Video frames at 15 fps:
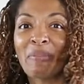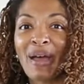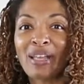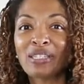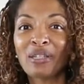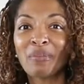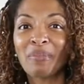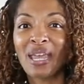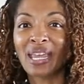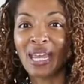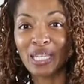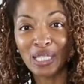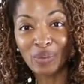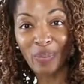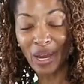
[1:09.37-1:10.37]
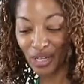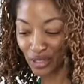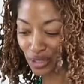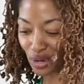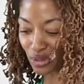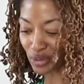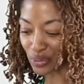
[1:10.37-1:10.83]
about to make a
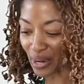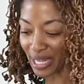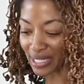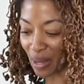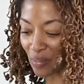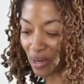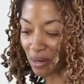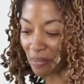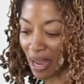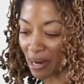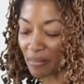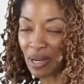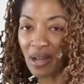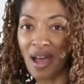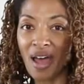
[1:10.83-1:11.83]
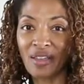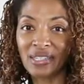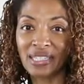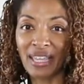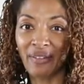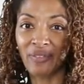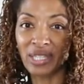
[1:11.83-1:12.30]
sweatshirt dress. I want to make
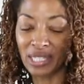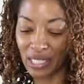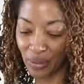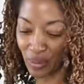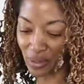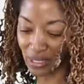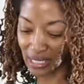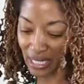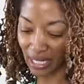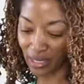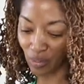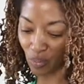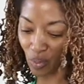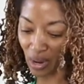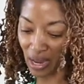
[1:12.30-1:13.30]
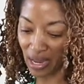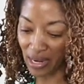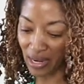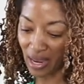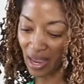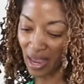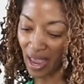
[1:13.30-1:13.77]
McCall's
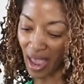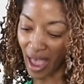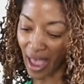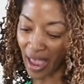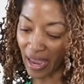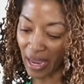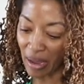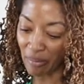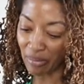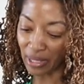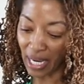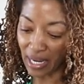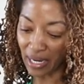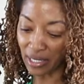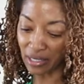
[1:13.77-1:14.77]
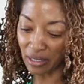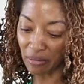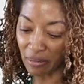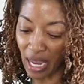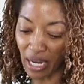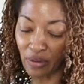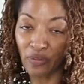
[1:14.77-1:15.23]
7061. I am planning to
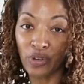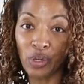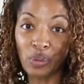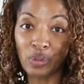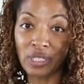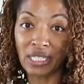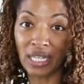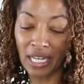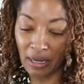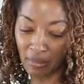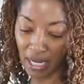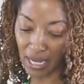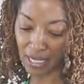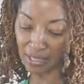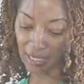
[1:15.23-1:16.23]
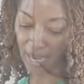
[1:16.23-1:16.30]
make view D because